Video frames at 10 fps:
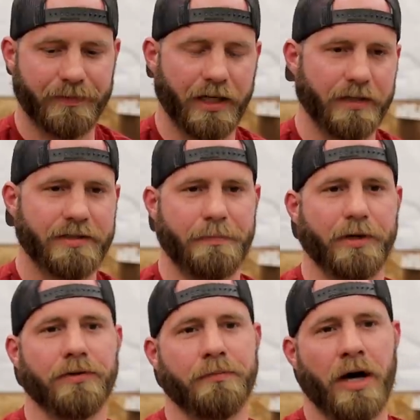the
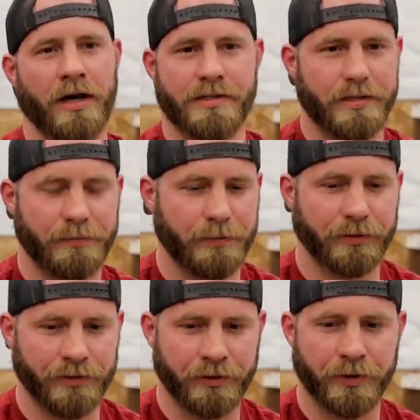typical mods that
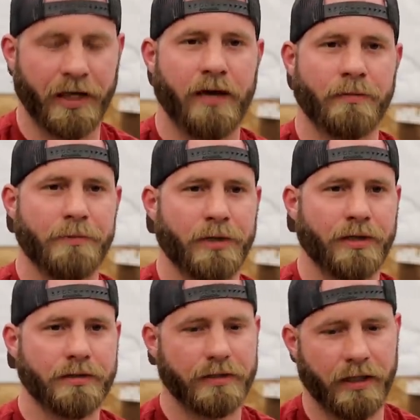people do when they have them
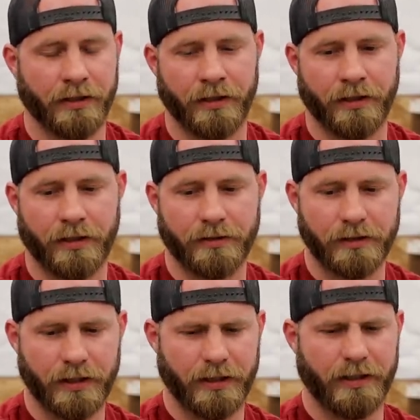apart. And then uh,
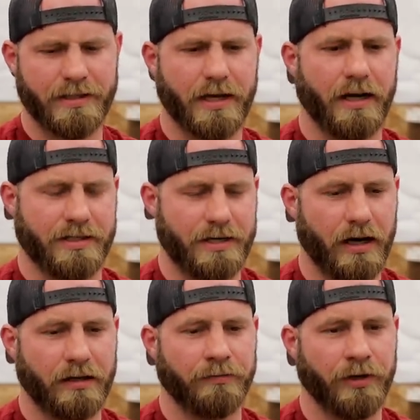it's got a
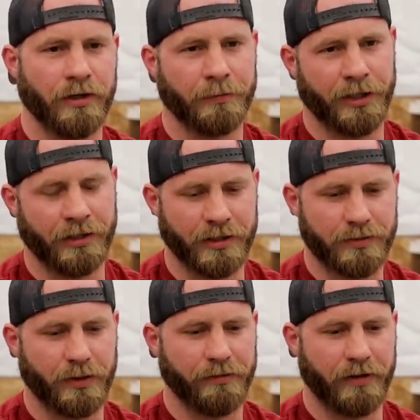stock converter, but in the
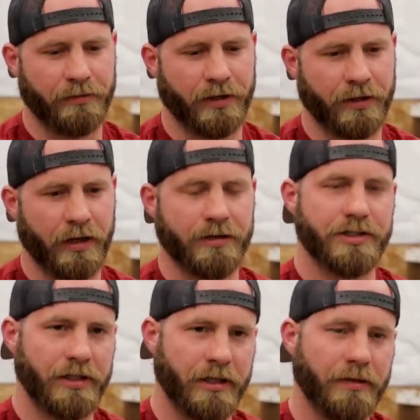2500
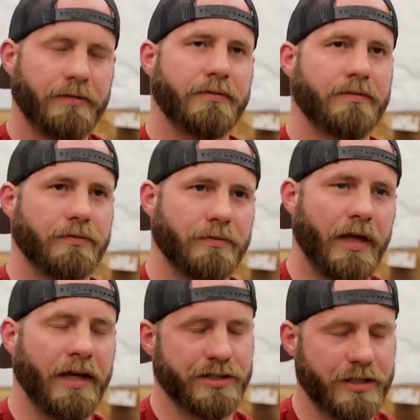HD
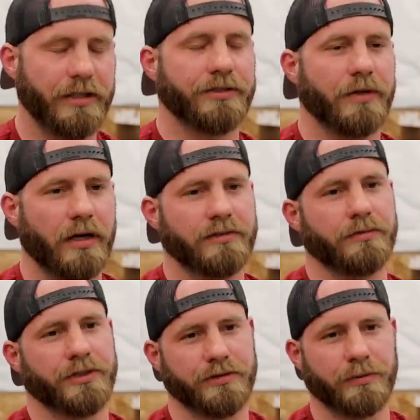HD trucks,
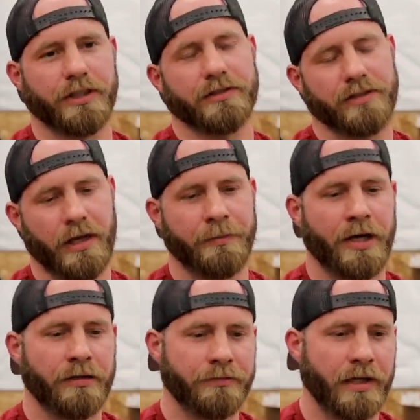which is what this came
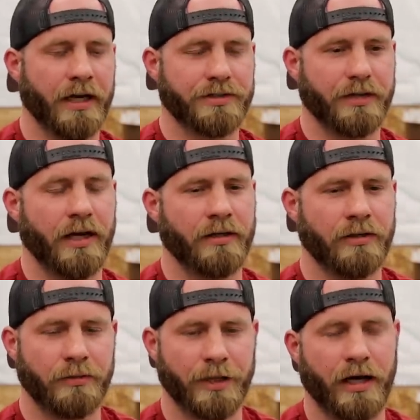out of, they actually had a
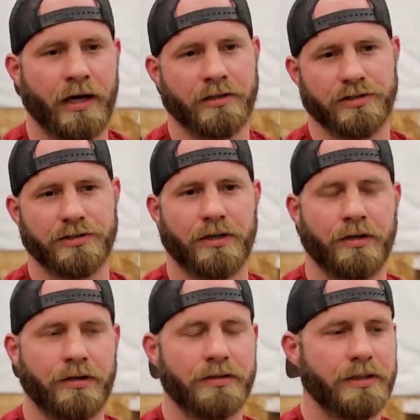little bit higher
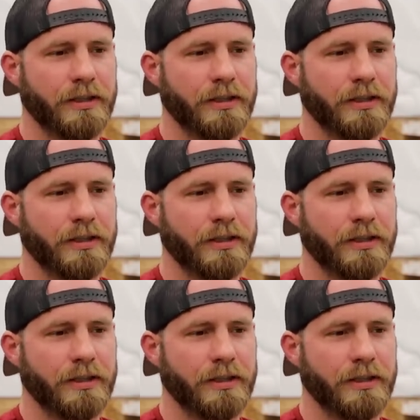stall